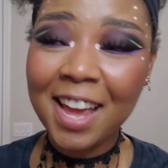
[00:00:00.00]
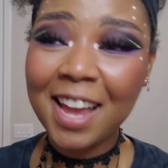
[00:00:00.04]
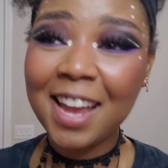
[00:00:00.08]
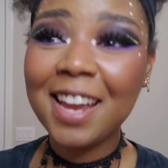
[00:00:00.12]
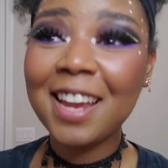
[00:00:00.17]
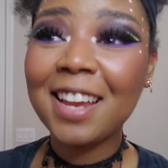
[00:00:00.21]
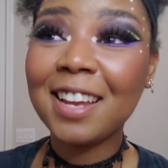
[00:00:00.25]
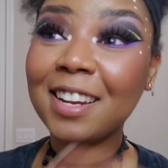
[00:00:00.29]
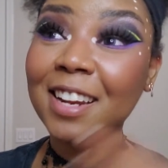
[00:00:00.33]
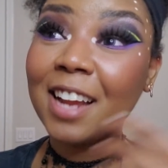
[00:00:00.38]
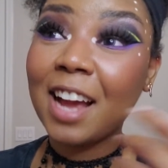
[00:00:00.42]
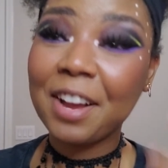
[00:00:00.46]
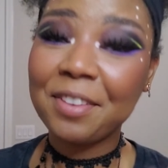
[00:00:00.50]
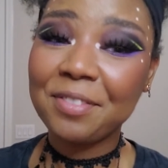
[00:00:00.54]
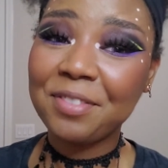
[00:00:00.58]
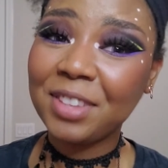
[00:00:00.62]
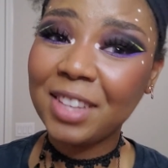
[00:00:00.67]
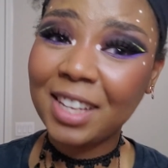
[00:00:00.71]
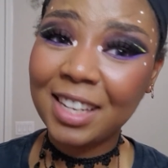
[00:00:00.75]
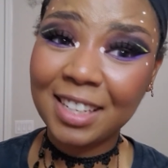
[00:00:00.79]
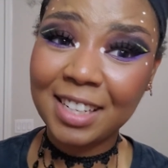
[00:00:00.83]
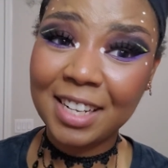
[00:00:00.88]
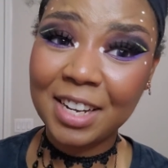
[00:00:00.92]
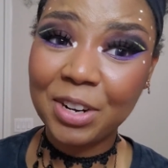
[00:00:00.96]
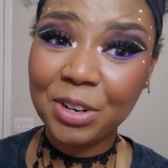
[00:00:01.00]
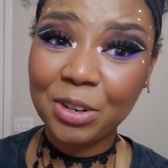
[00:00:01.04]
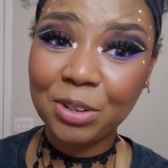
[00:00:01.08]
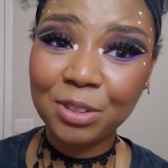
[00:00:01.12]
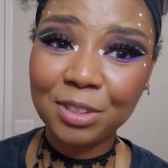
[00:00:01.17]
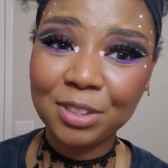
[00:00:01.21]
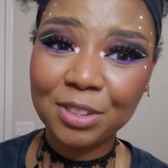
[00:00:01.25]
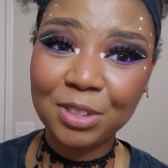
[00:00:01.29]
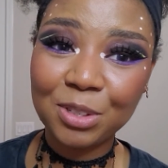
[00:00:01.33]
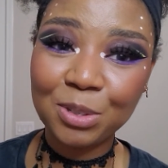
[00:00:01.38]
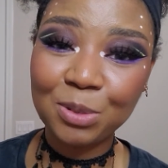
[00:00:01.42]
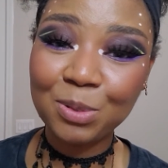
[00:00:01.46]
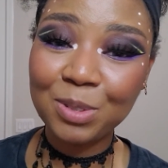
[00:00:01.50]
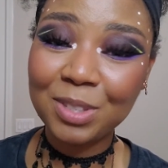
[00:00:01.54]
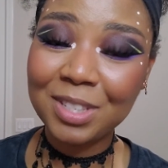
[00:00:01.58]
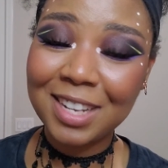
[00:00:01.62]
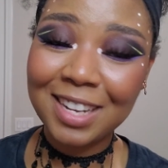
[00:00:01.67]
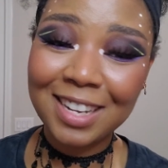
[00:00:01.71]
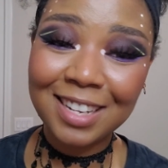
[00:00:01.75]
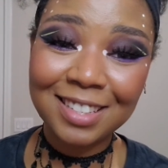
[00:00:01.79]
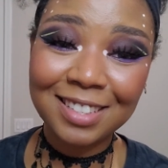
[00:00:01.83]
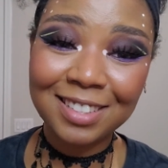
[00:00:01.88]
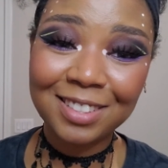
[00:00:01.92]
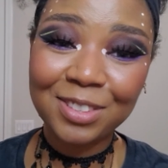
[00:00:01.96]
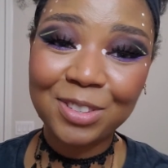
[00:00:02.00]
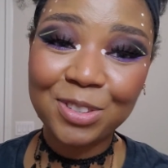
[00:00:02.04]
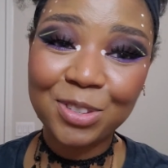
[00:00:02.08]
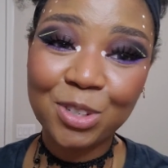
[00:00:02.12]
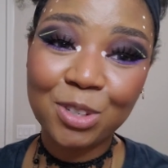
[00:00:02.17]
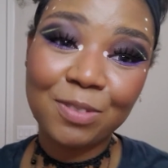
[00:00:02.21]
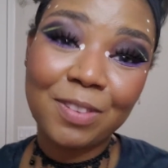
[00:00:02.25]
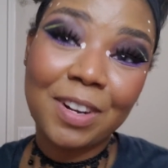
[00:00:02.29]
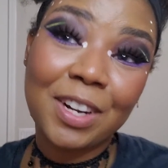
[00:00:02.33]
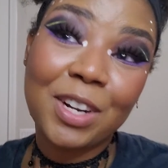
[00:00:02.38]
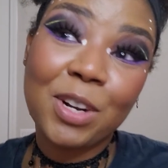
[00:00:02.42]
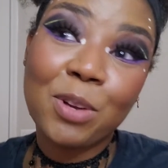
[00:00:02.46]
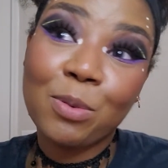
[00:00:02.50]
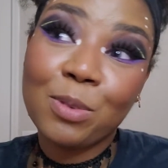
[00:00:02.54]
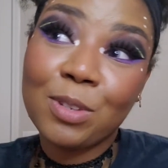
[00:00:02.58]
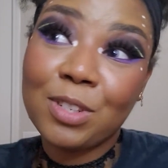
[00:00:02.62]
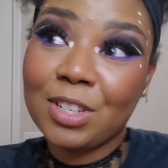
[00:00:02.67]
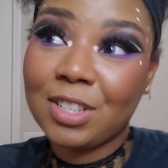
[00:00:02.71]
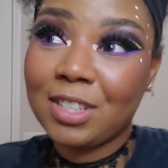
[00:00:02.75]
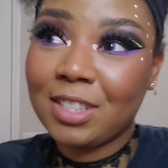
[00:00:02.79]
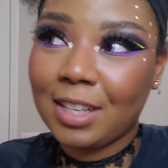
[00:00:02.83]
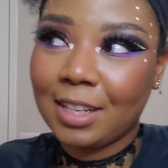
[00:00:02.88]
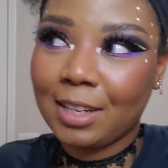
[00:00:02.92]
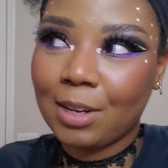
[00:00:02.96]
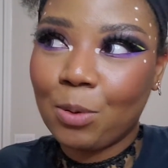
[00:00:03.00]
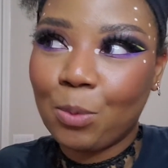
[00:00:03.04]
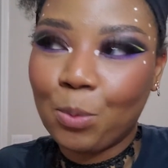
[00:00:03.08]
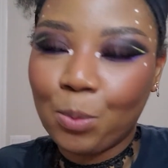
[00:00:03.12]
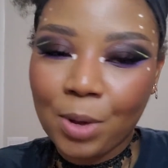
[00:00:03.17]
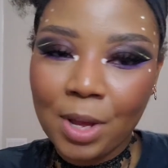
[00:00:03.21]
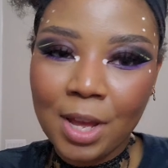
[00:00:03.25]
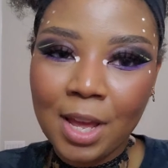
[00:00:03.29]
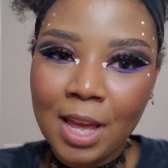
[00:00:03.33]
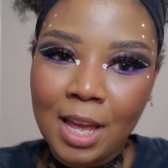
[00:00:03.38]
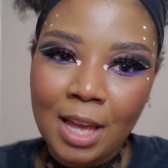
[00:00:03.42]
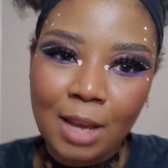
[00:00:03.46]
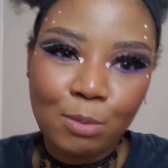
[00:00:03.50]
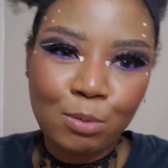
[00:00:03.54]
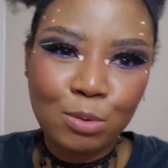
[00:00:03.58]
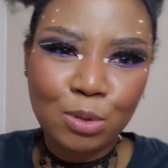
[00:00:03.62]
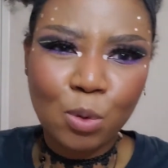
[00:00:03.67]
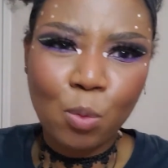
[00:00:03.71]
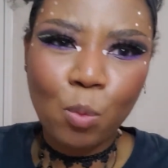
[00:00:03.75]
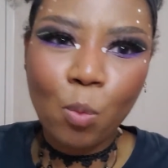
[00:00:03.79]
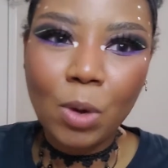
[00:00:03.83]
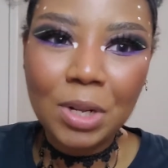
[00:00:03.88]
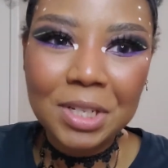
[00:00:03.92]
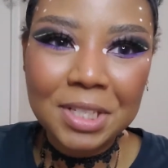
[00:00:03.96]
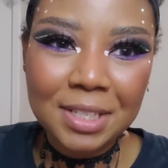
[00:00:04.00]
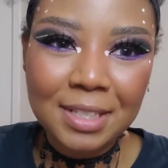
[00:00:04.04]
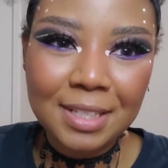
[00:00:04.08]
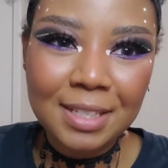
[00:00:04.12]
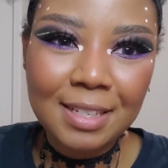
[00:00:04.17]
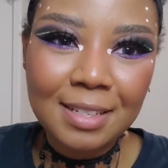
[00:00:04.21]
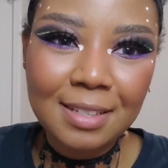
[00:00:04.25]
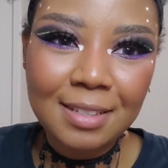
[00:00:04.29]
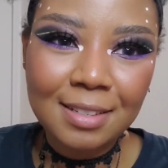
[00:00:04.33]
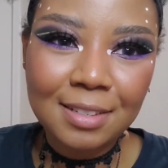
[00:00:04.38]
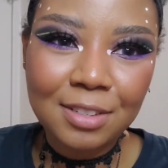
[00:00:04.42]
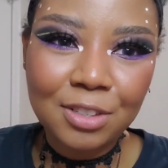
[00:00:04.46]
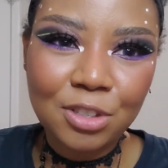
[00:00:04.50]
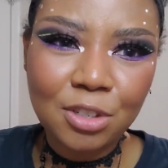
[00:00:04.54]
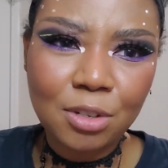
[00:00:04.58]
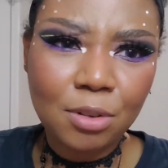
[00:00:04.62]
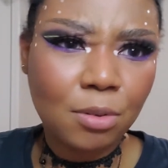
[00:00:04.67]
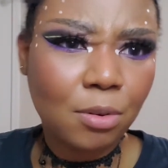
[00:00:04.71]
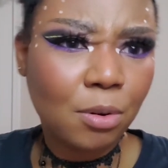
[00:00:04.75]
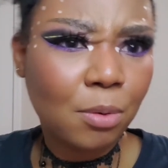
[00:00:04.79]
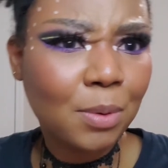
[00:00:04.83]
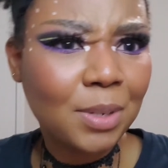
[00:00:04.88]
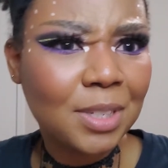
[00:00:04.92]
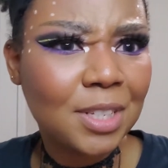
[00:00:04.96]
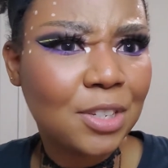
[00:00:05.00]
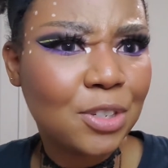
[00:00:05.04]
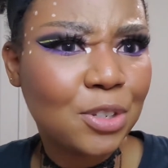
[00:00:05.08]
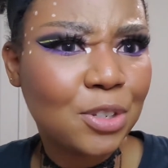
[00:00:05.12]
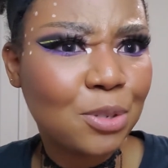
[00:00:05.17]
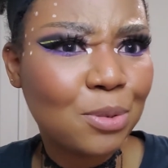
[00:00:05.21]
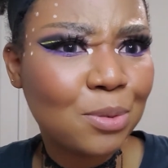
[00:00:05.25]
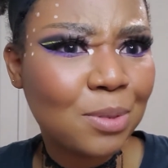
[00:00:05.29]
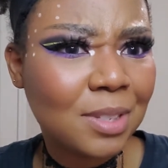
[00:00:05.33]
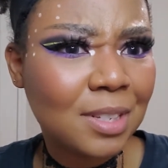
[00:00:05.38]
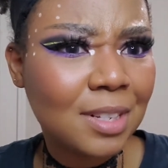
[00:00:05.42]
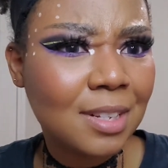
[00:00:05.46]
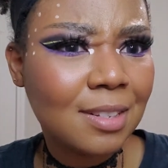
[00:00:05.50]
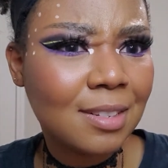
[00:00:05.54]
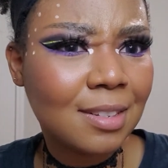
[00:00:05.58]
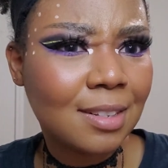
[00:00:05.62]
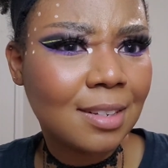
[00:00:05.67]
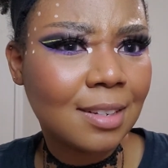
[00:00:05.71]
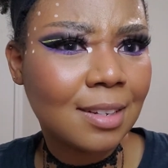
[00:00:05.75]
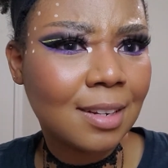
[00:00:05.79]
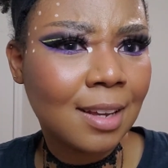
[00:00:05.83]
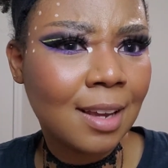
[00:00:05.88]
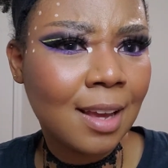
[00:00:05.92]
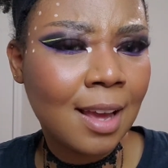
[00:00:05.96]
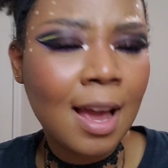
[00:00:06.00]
And I feel like Carol and Tuesday is underserved. I know it's just like it was a 1-season show. Or was it 2-season?